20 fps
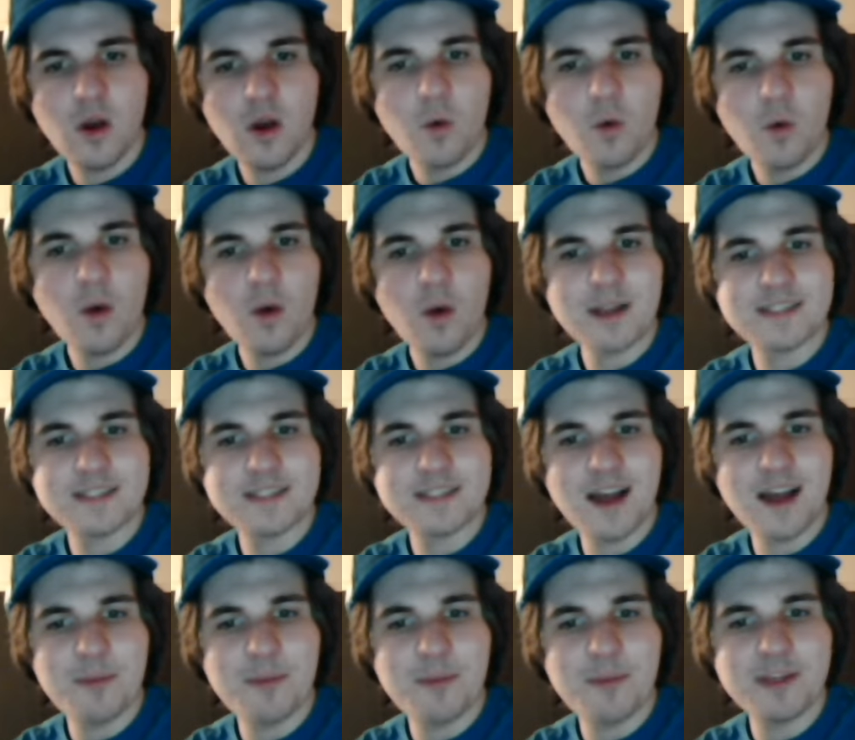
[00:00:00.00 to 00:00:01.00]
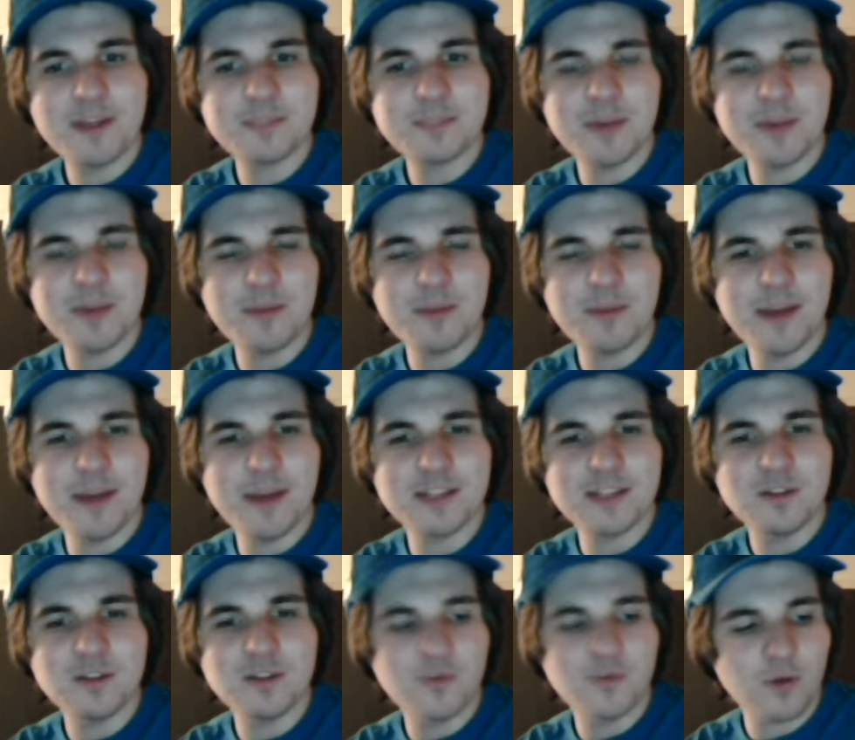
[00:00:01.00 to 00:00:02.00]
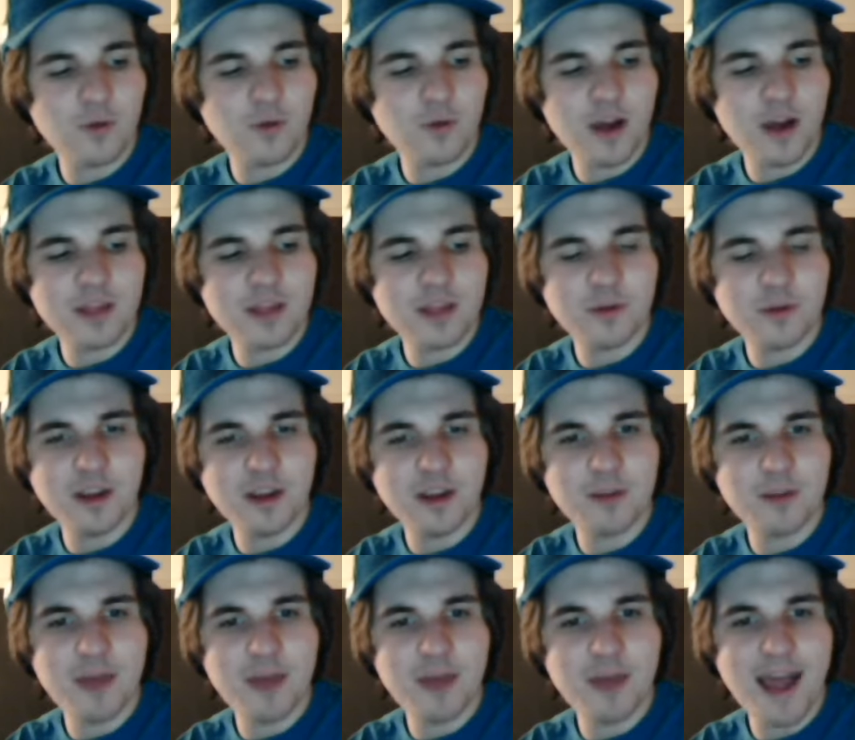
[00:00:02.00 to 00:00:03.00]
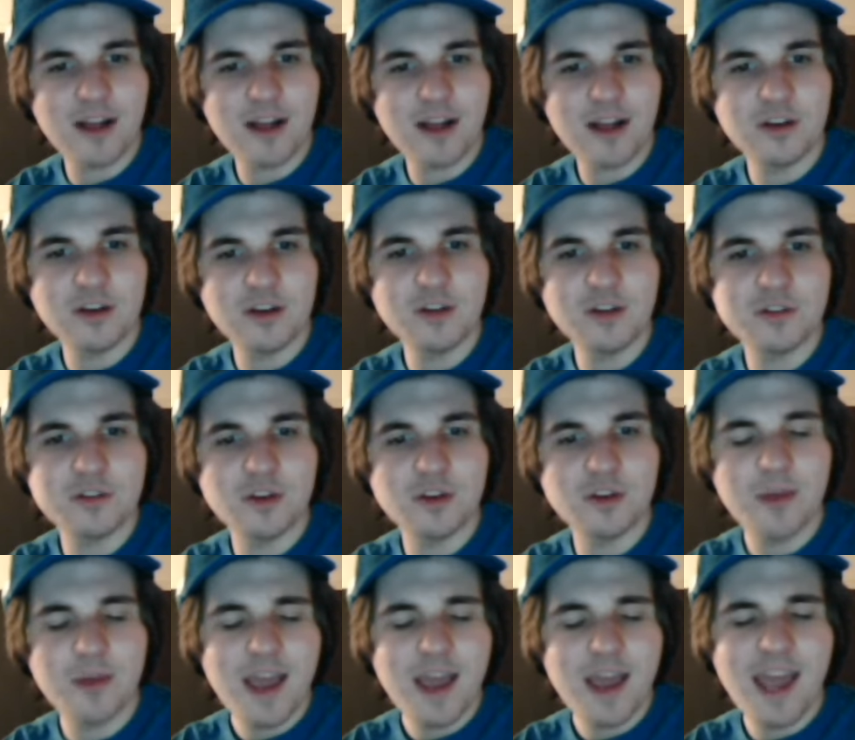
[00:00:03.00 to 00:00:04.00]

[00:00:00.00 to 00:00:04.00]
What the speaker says: What's up? It's BigBen2493 here, back on YouTube.